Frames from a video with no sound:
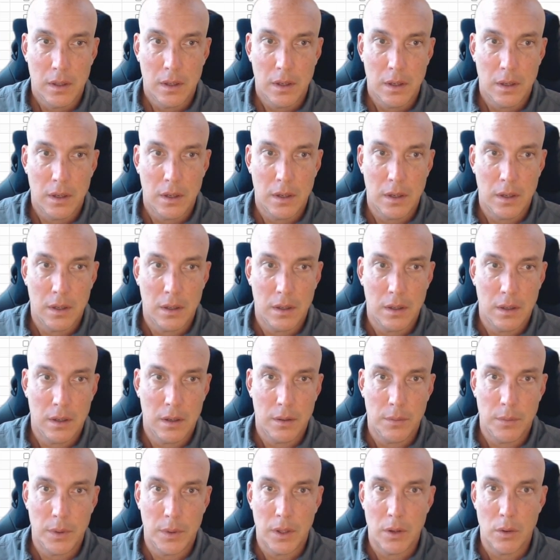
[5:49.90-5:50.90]
and then
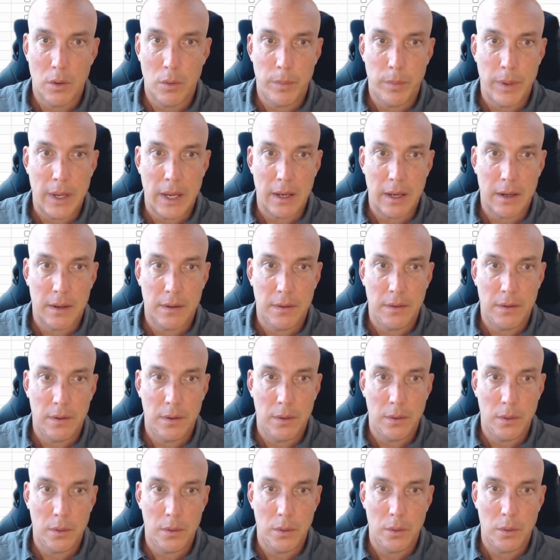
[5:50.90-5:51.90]
we go back
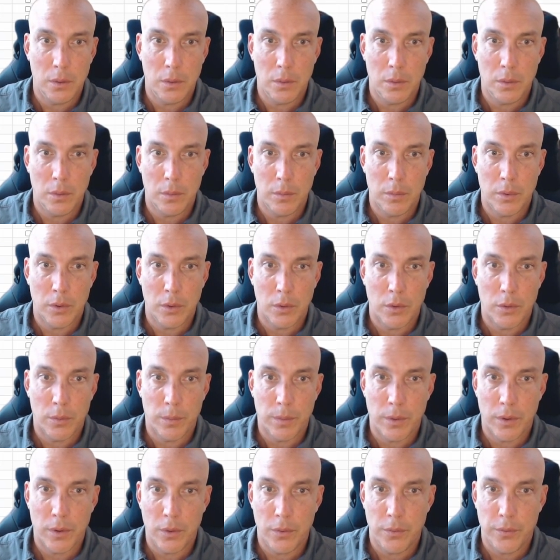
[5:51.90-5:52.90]
to broker
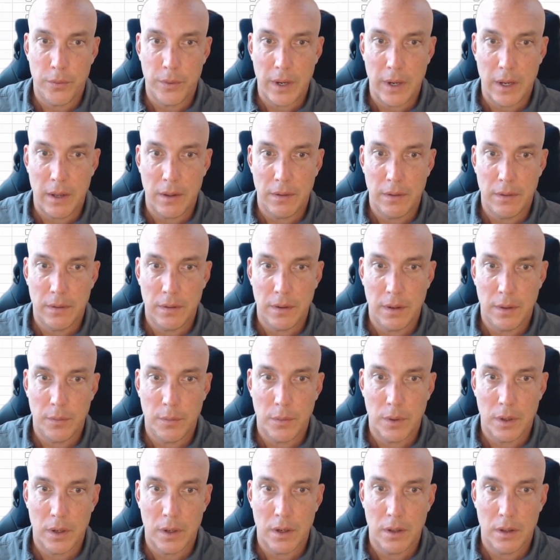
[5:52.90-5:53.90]
profiles and we're
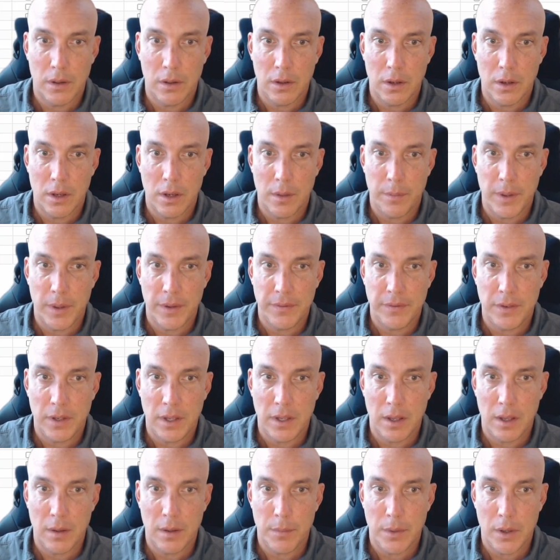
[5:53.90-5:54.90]
going to look up
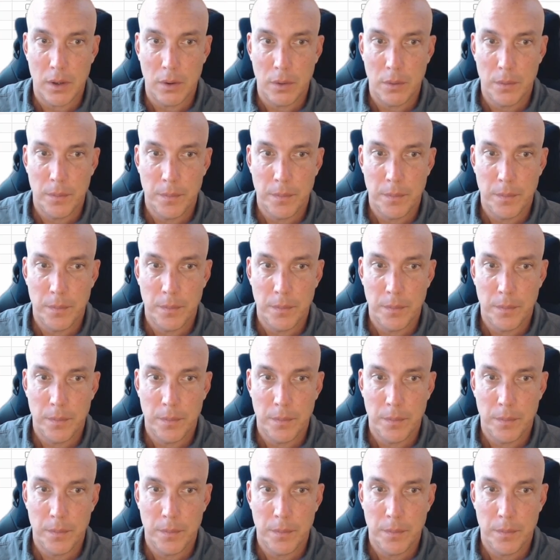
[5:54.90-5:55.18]
FTMO,